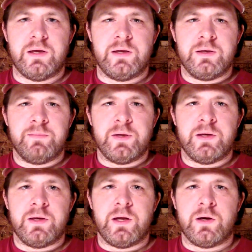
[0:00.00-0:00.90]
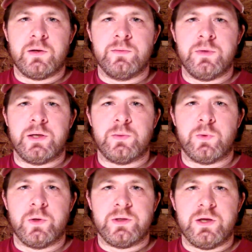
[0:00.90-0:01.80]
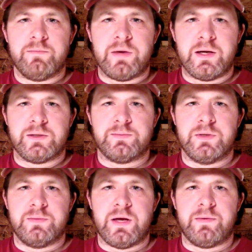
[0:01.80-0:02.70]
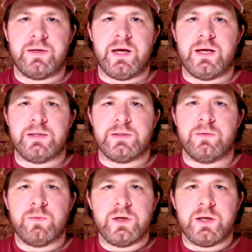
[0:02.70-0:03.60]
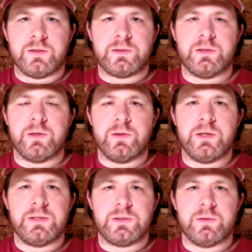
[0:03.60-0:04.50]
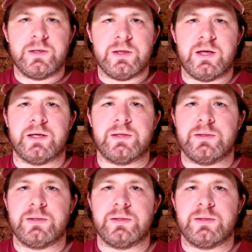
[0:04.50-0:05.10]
independent at home and avoid the embarrassment of having to ask someone else to do these 3 things.